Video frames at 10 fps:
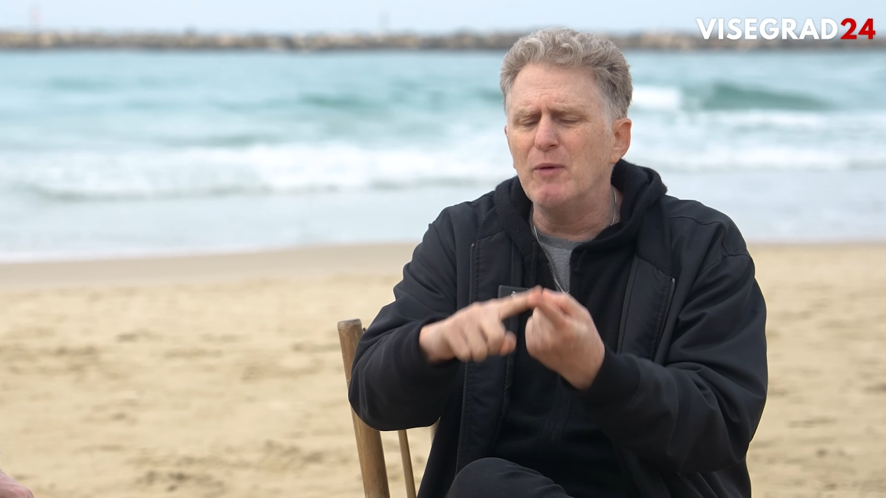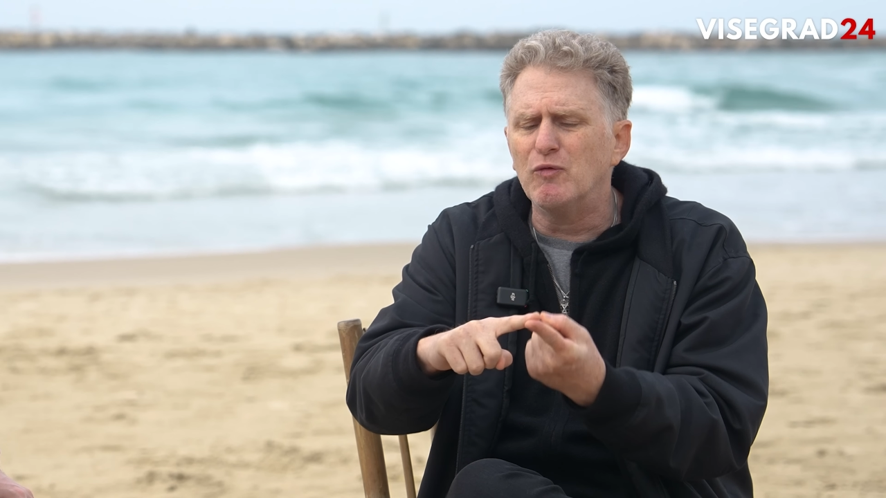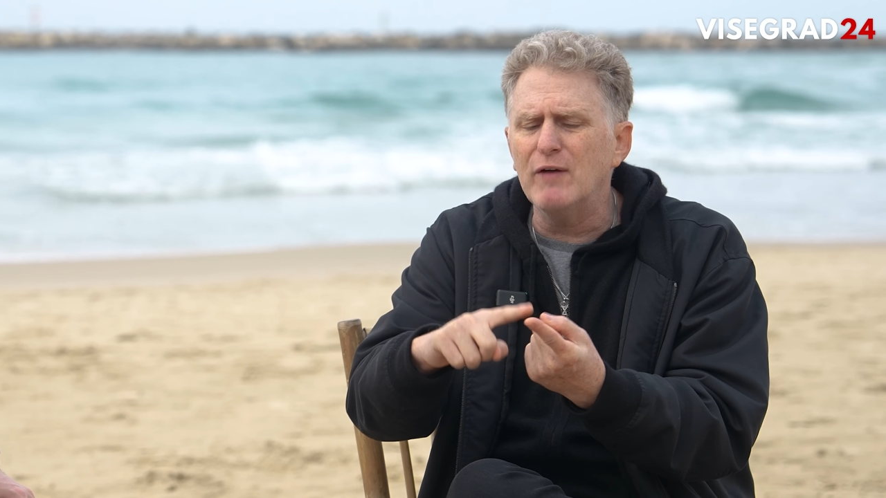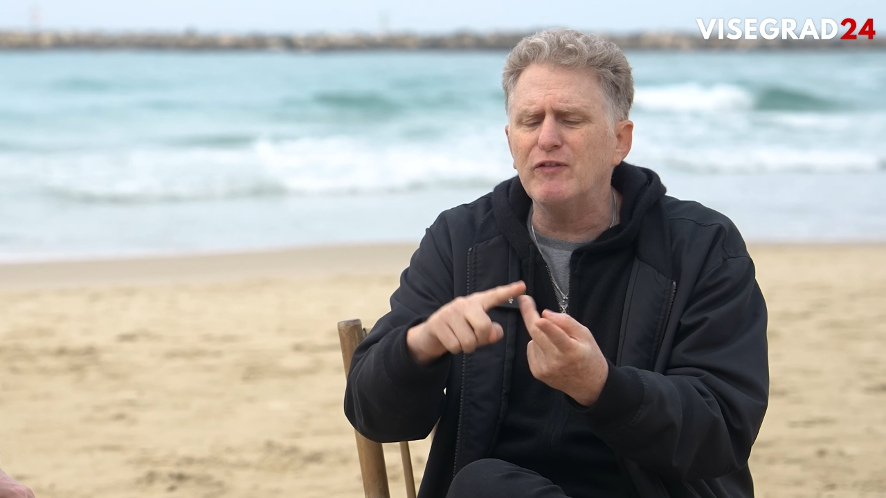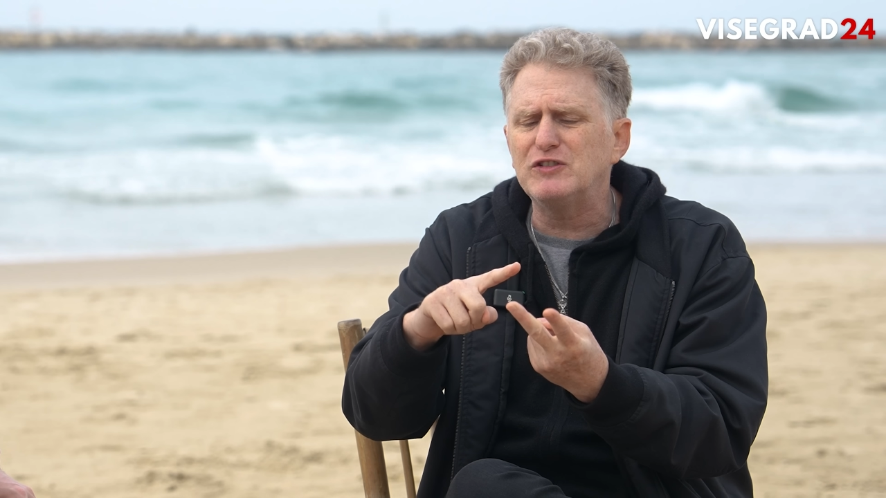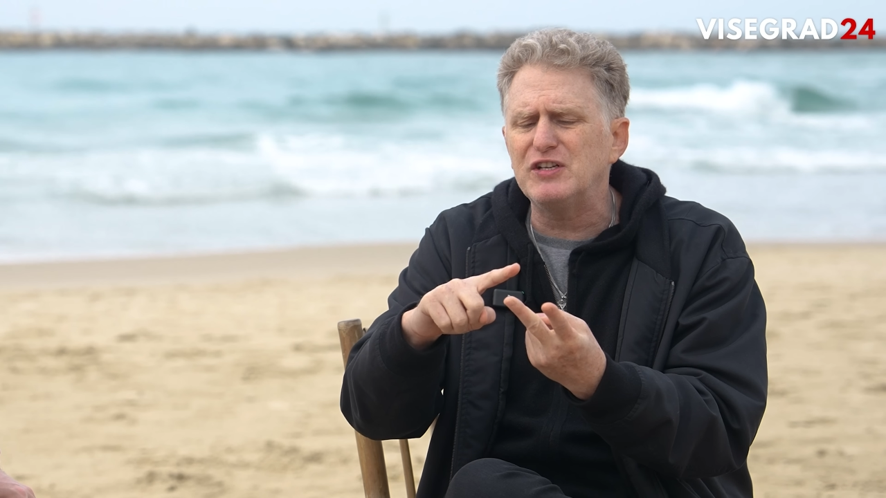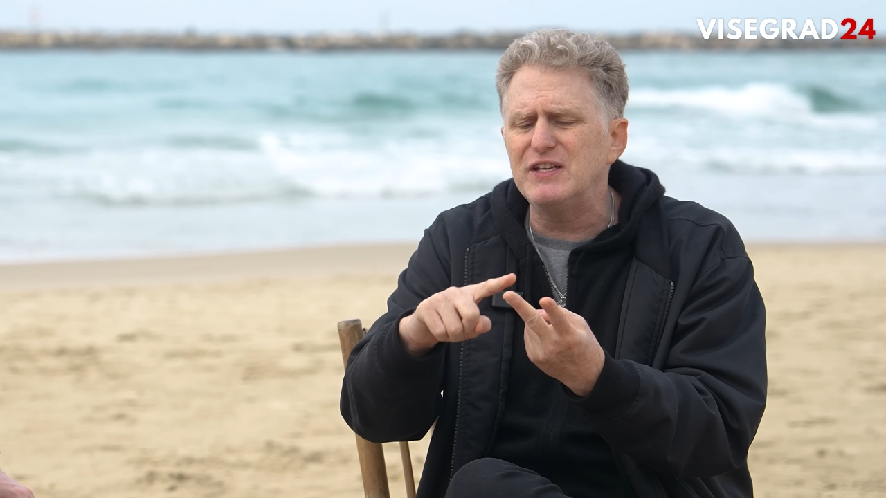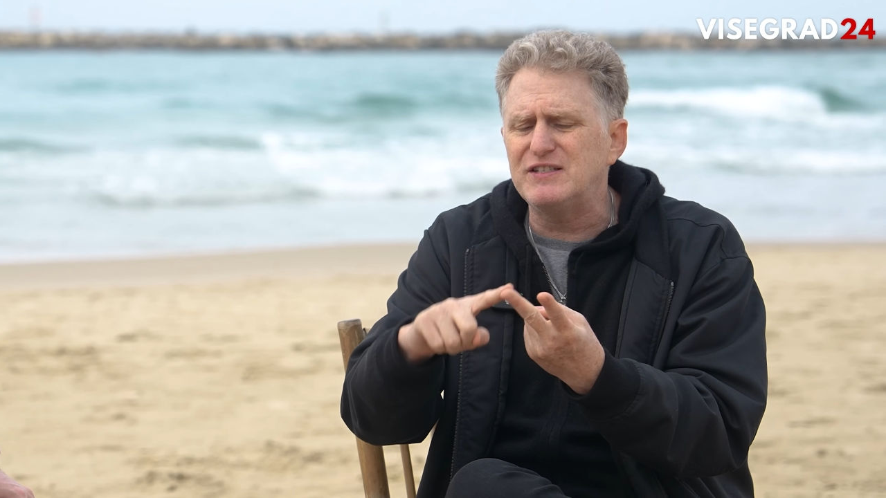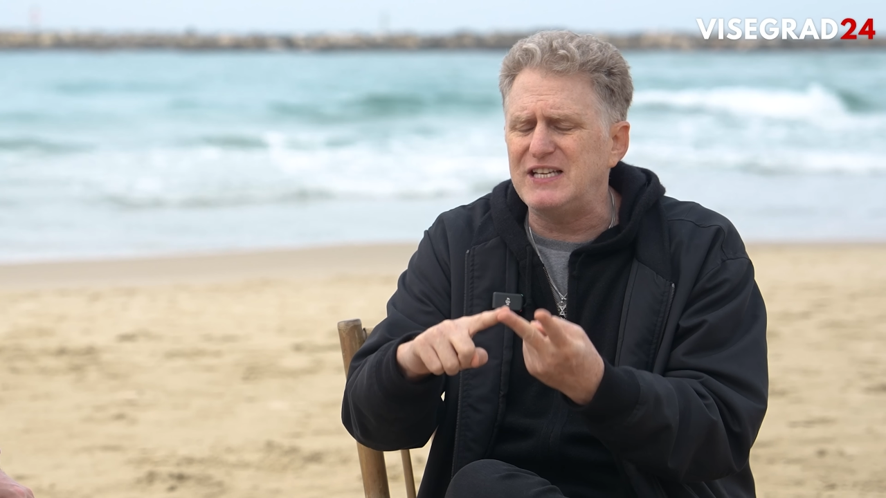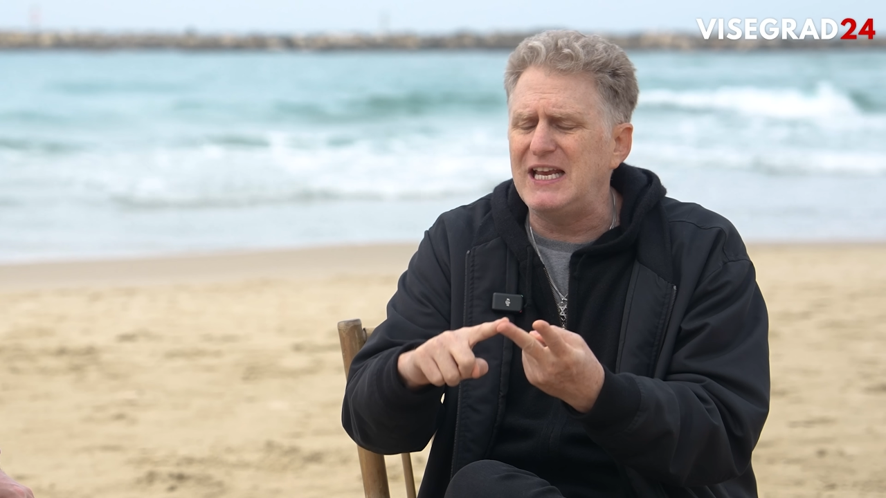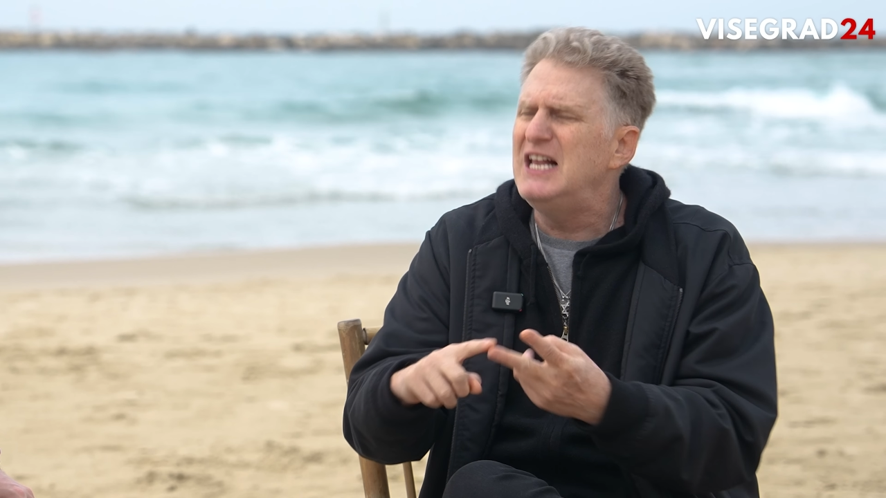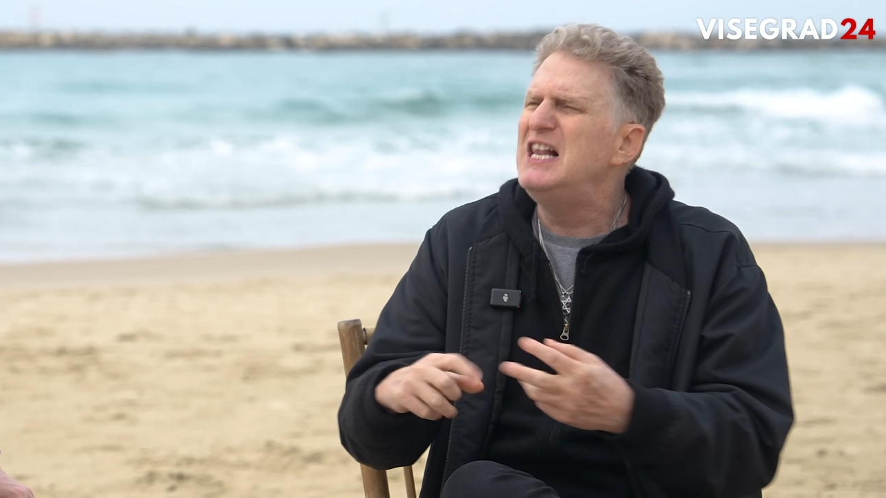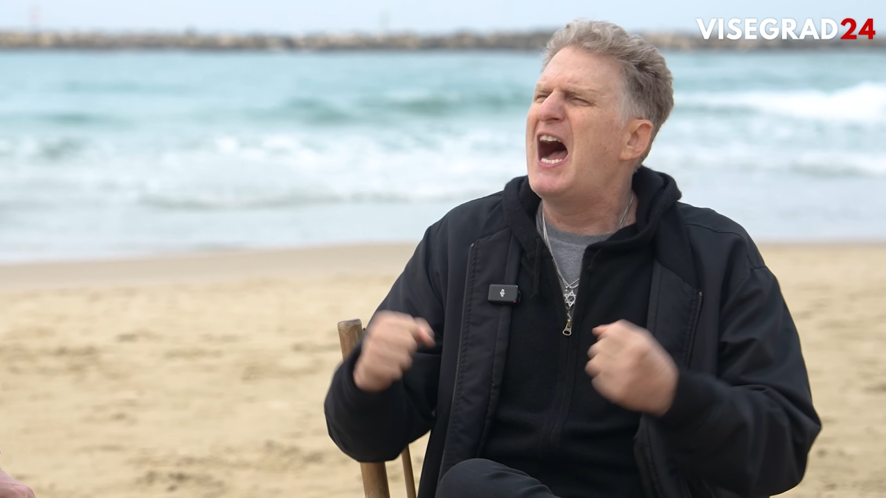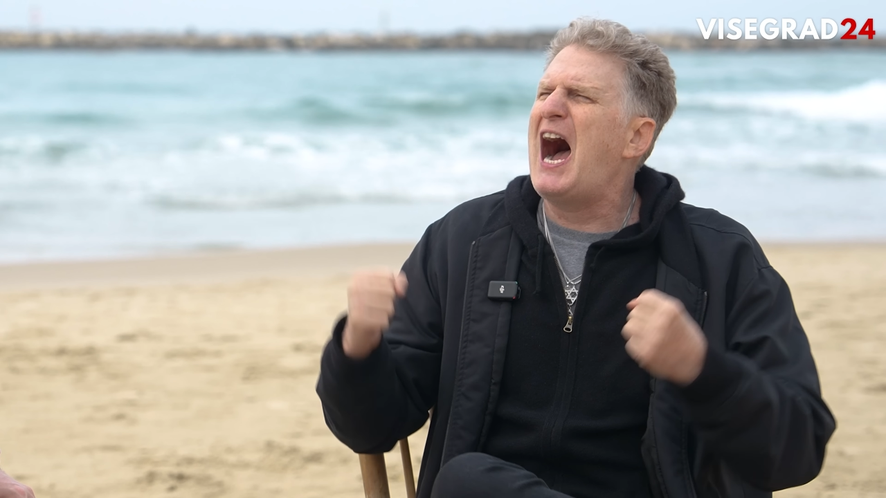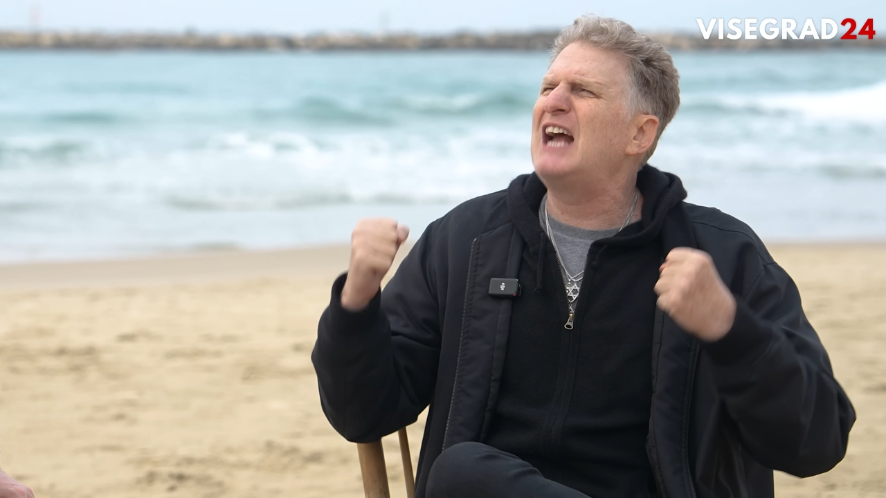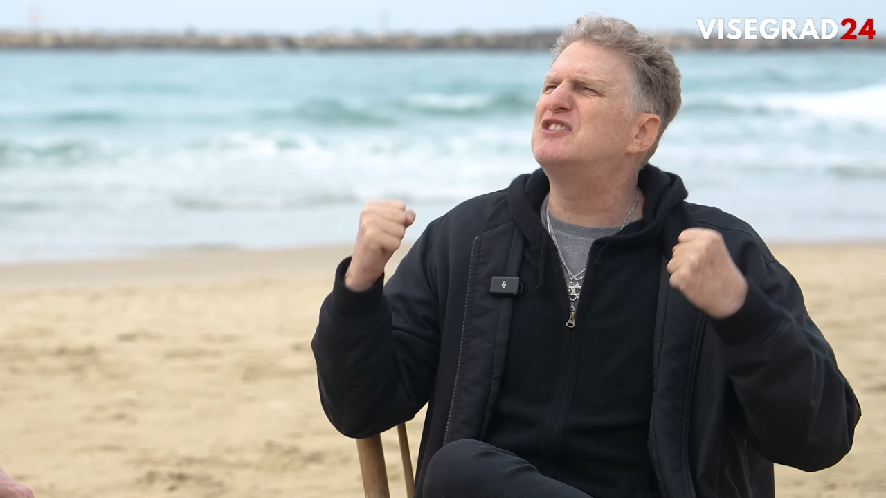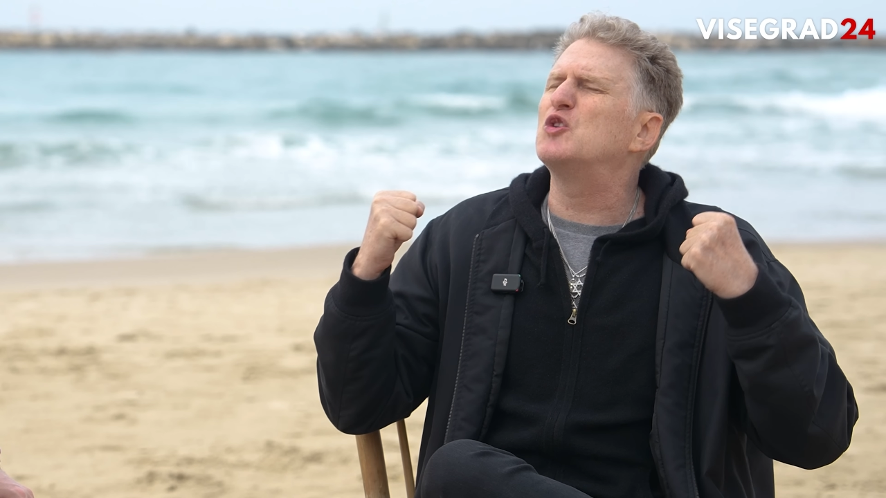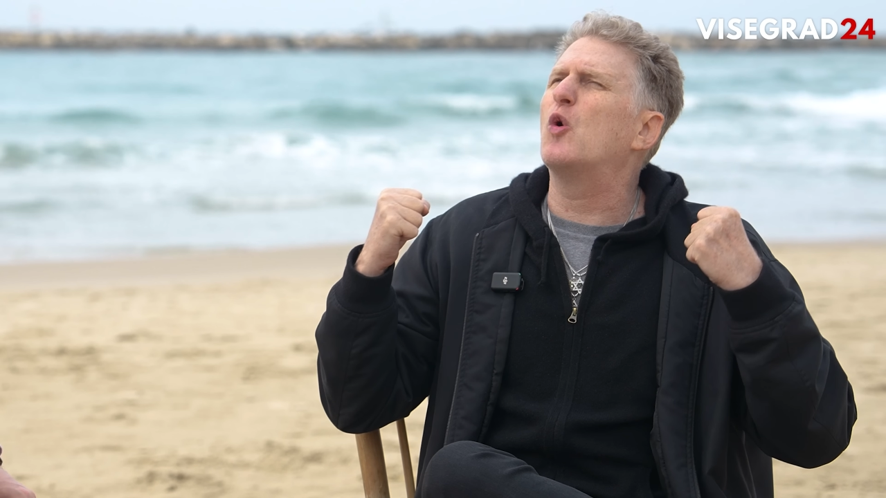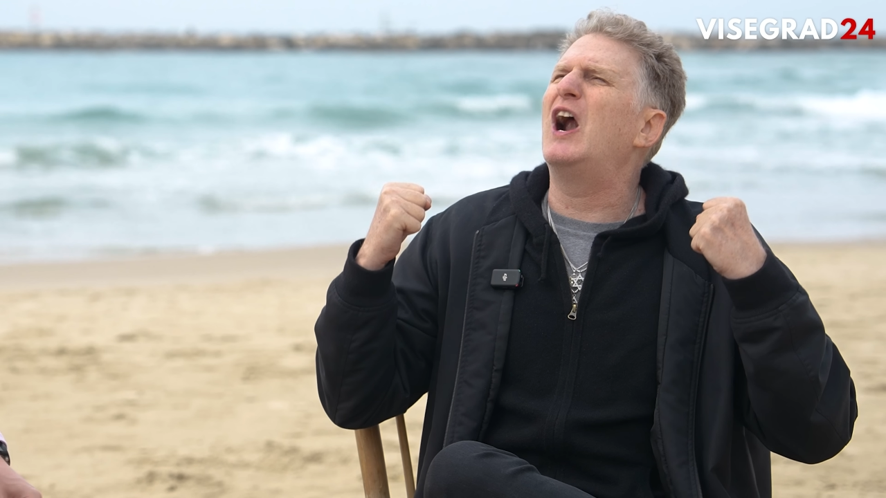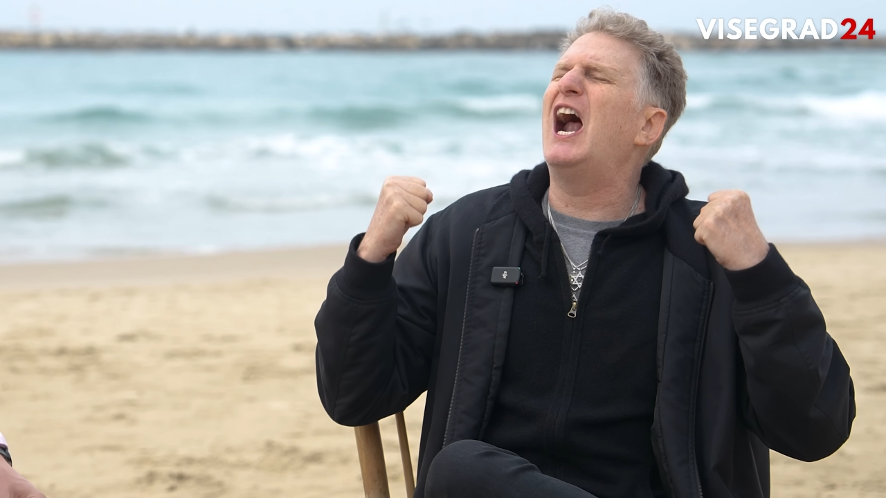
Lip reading: the river to the sea. I saw